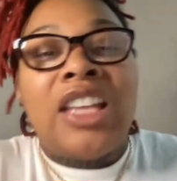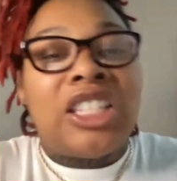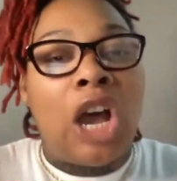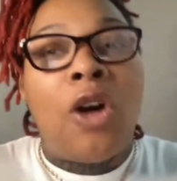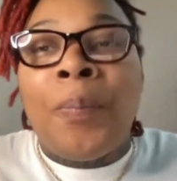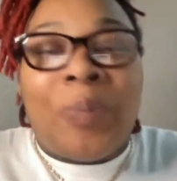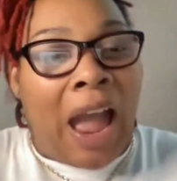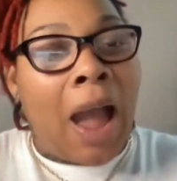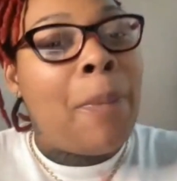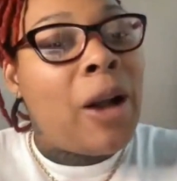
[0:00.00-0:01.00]
So
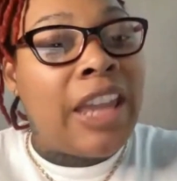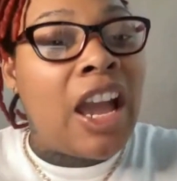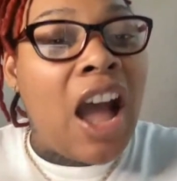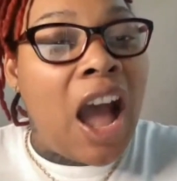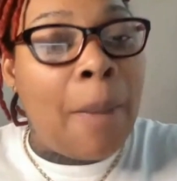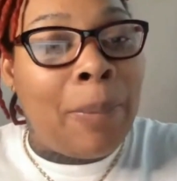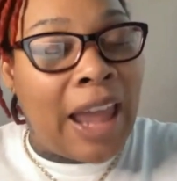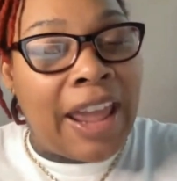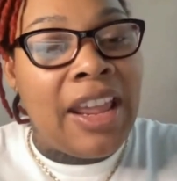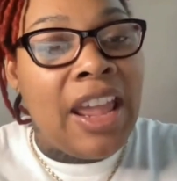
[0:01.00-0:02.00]
I get her her
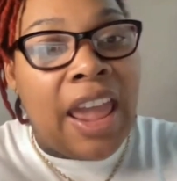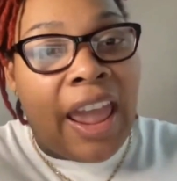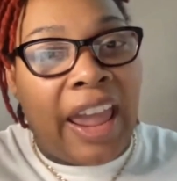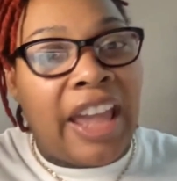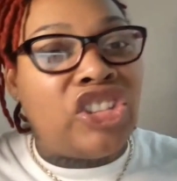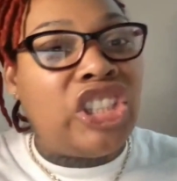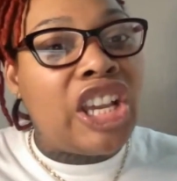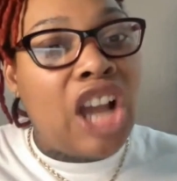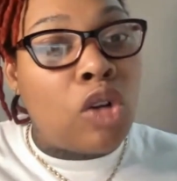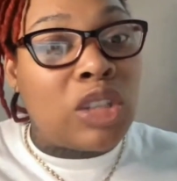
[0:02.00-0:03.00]
plate and
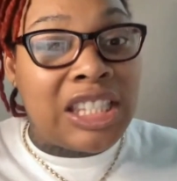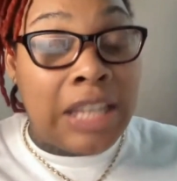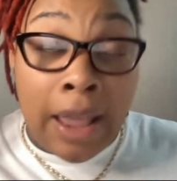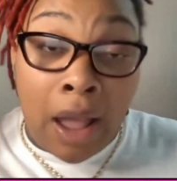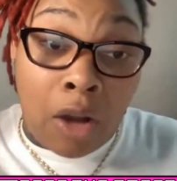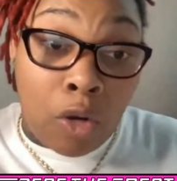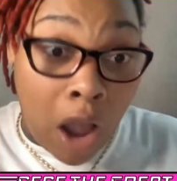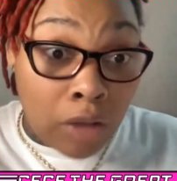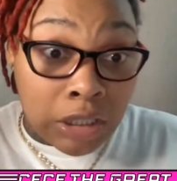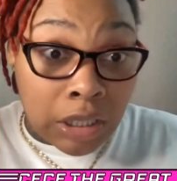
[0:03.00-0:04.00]
she goes sit
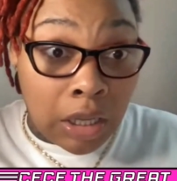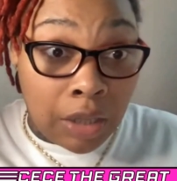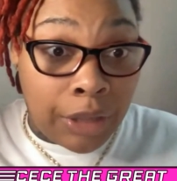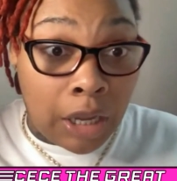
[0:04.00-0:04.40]
across the